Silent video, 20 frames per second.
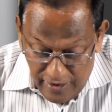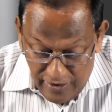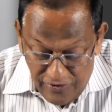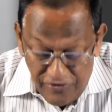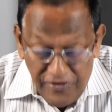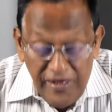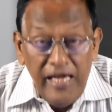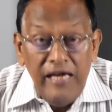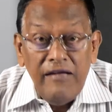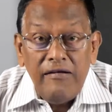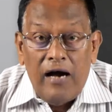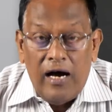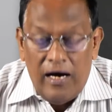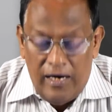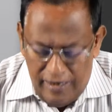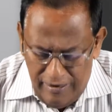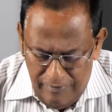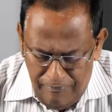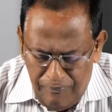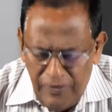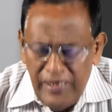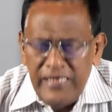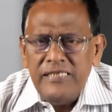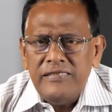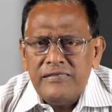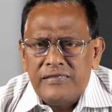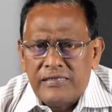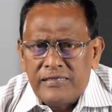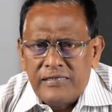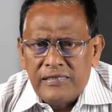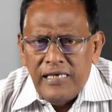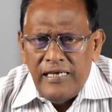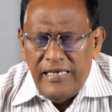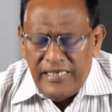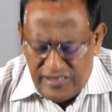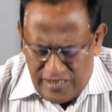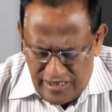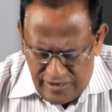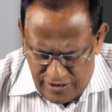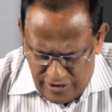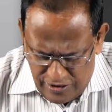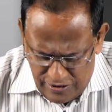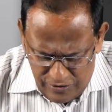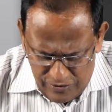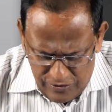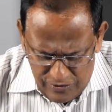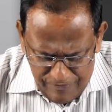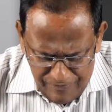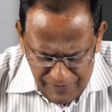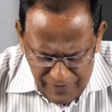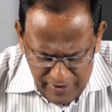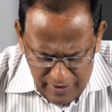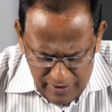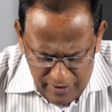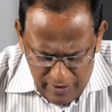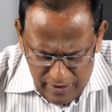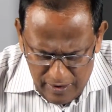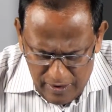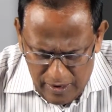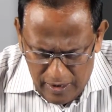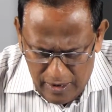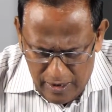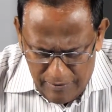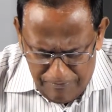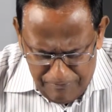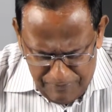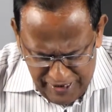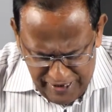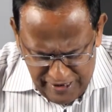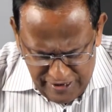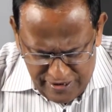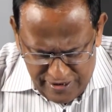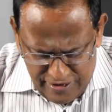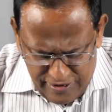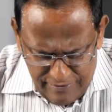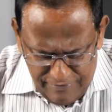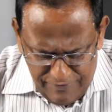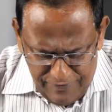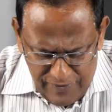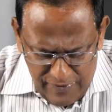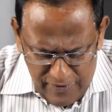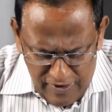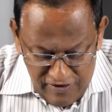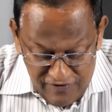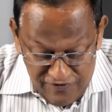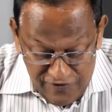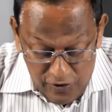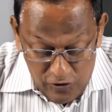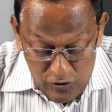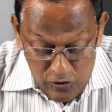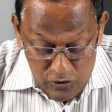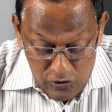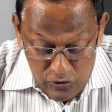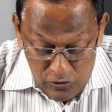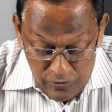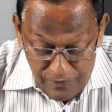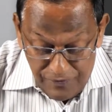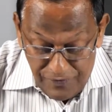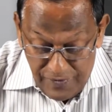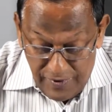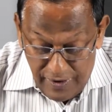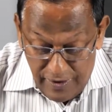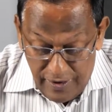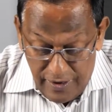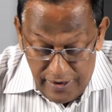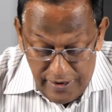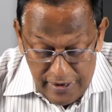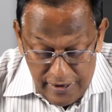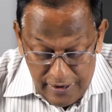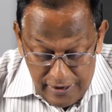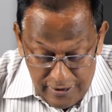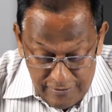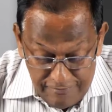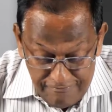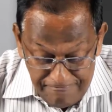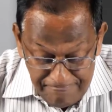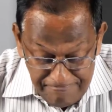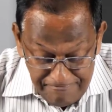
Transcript: There are, please listen to, please follow the